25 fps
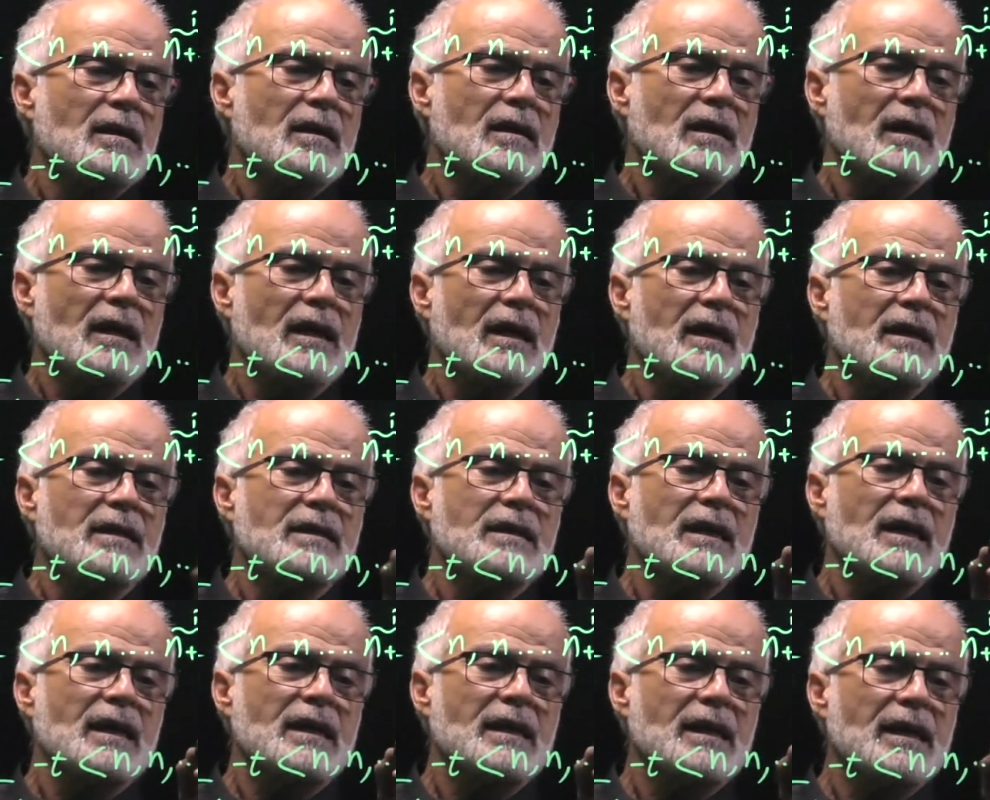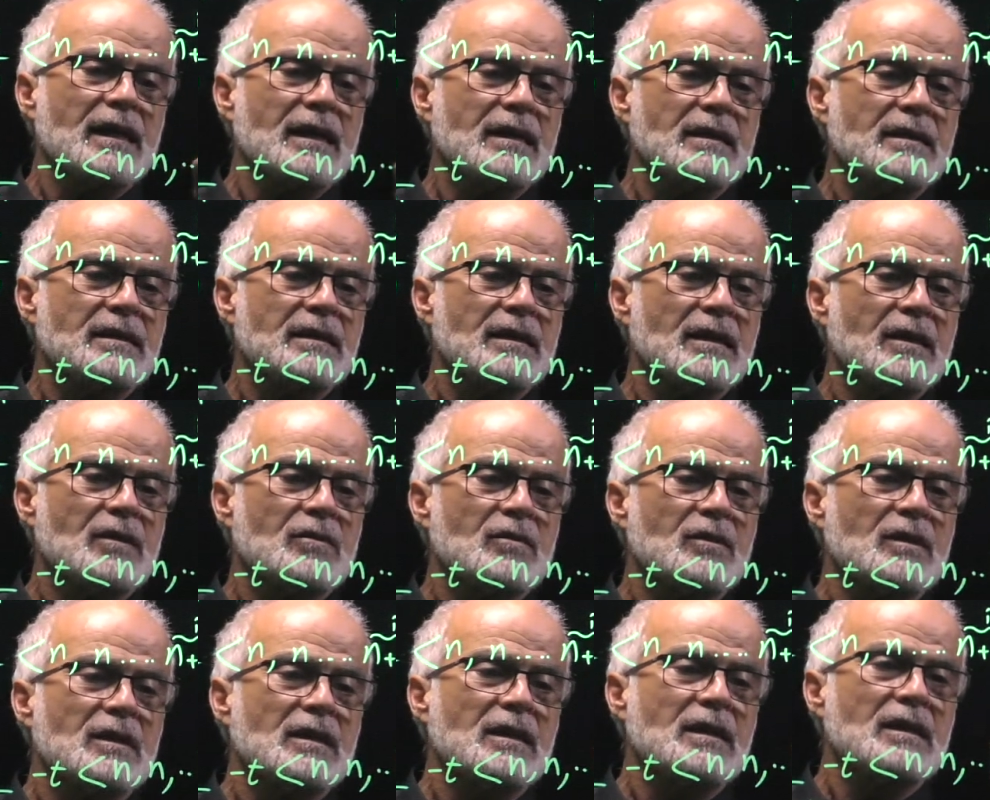And again, I
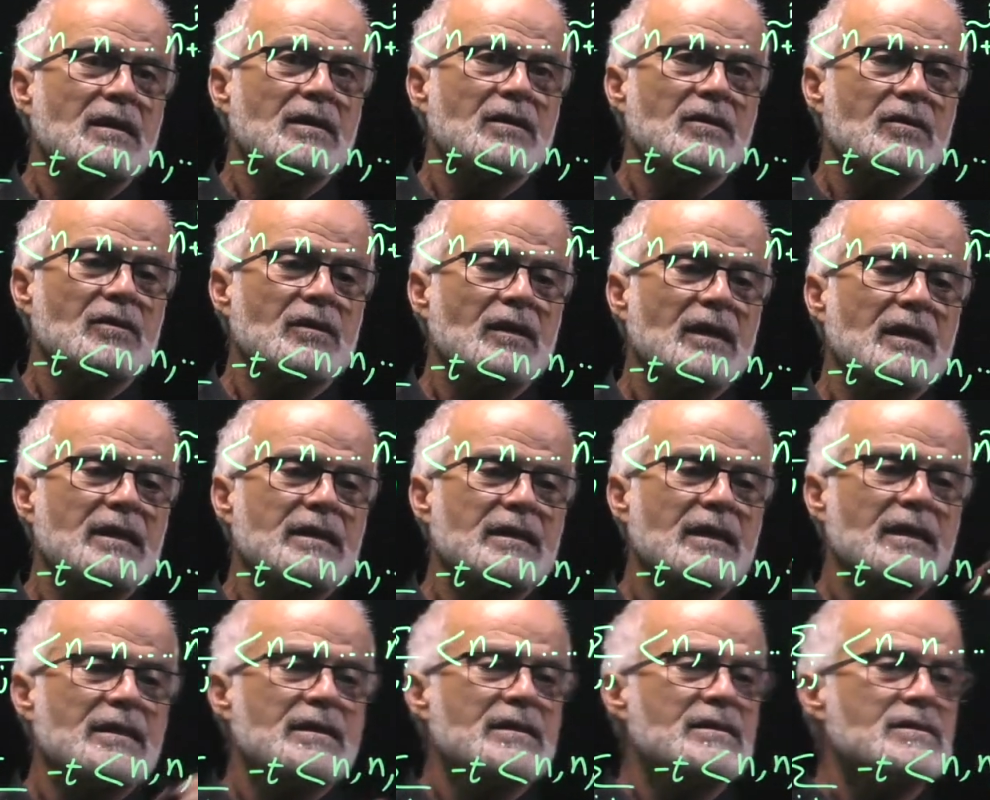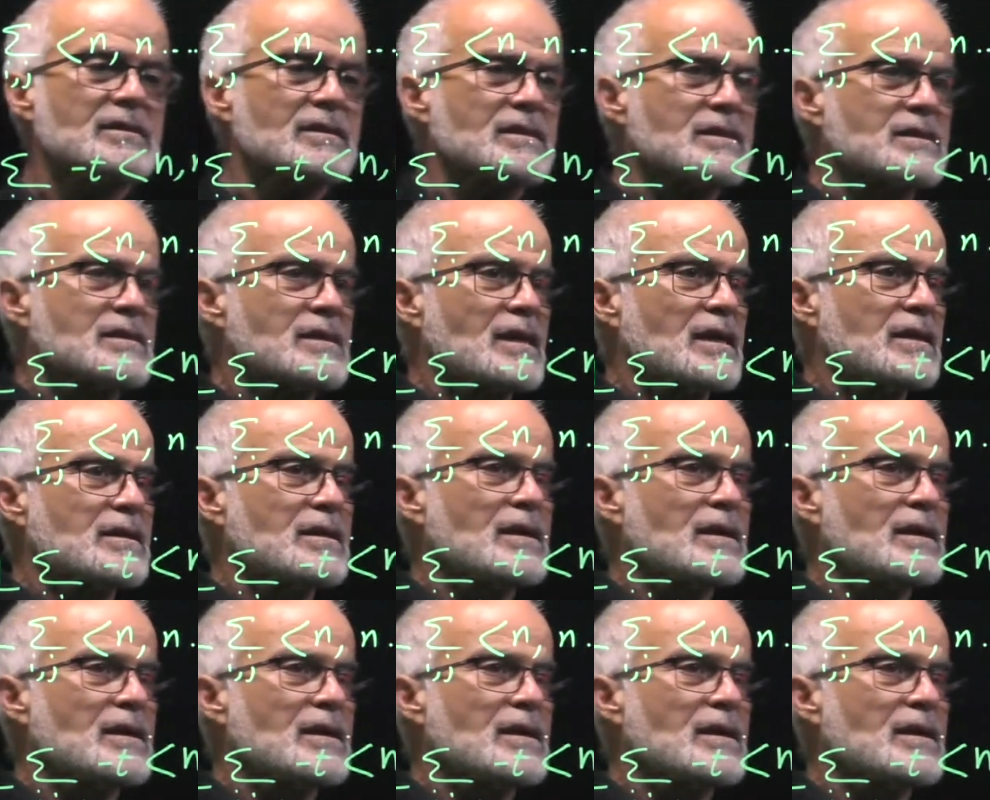will write that this is site